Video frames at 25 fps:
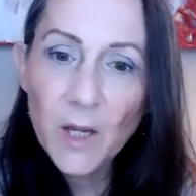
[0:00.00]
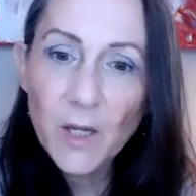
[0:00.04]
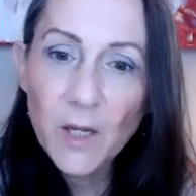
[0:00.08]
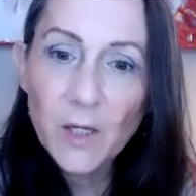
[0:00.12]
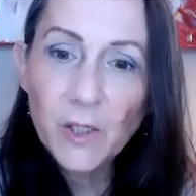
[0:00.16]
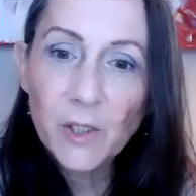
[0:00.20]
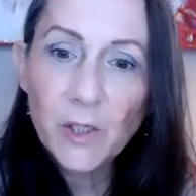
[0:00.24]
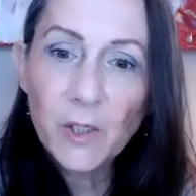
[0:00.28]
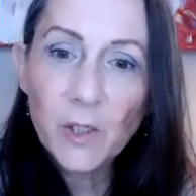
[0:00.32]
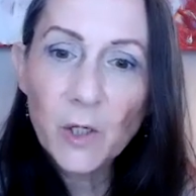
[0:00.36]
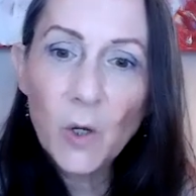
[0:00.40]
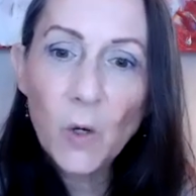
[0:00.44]

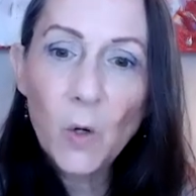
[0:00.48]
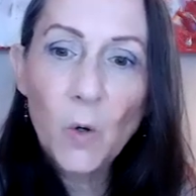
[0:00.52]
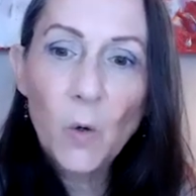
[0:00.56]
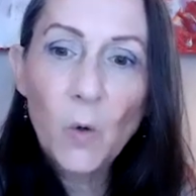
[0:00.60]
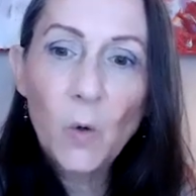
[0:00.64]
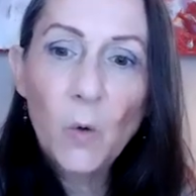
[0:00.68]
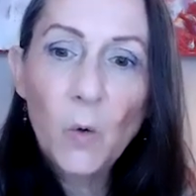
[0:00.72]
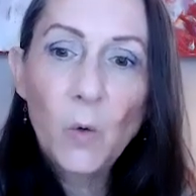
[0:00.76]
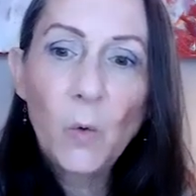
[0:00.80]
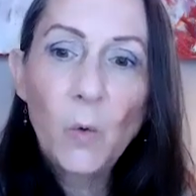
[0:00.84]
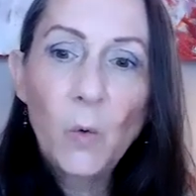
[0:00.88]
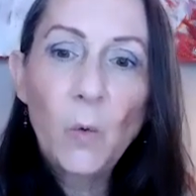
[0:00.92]

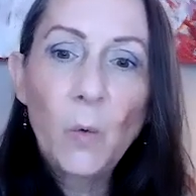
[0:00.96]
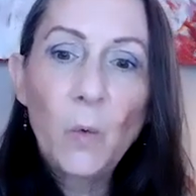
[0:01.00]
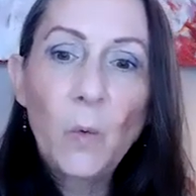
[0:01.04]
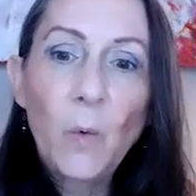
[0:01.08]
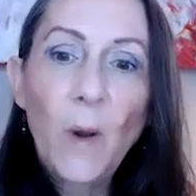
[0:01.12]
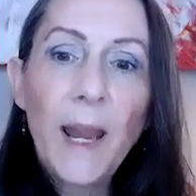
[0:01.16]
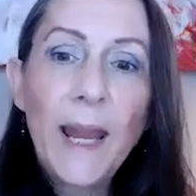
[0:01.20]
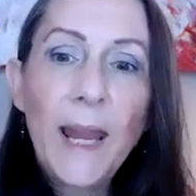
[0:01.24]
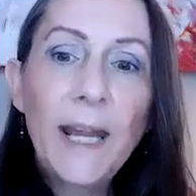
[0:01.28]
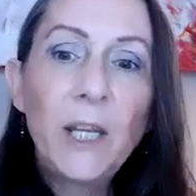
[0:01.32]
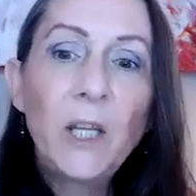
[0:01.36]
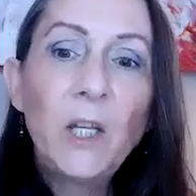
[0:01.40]
So
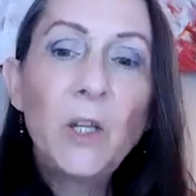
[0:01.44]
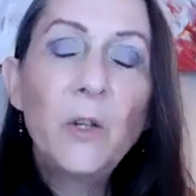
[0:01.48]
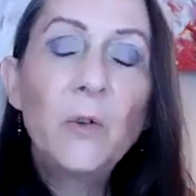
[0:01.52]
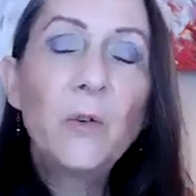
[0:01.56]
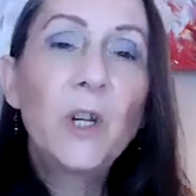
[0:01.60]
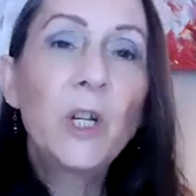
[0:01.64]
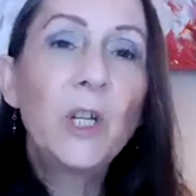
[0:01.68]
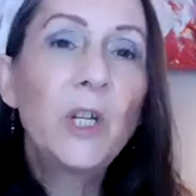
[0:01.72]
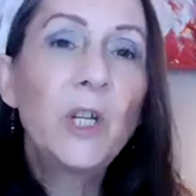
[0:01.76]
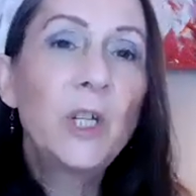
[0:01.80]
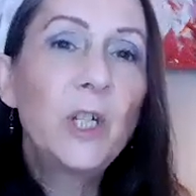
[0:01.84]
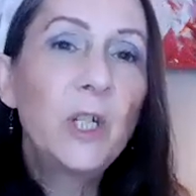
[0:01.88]
when you
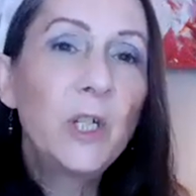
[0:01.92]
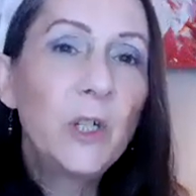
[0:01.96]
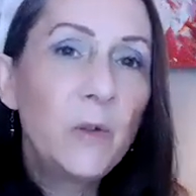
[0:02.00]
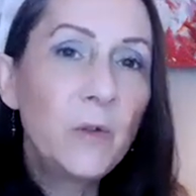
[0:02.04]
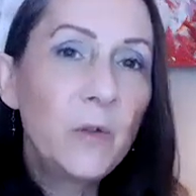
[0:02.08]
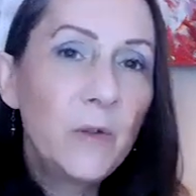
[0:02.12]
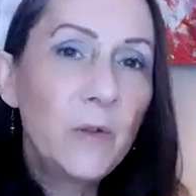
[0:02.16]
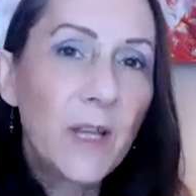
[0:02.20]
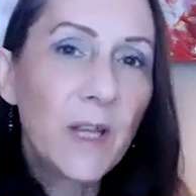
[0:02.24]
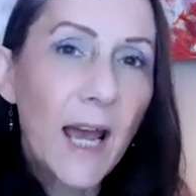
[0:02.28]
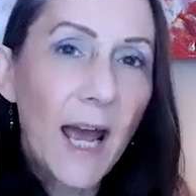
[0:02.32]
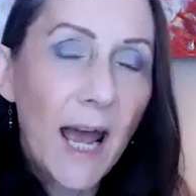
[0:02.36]
can
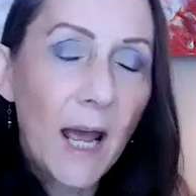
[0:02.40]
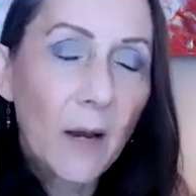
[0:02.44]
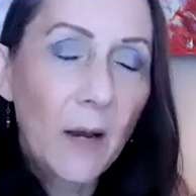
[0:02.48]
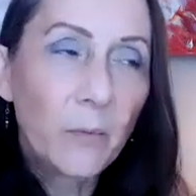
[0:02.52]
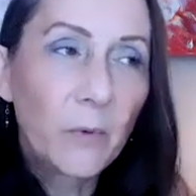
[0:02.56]
do that,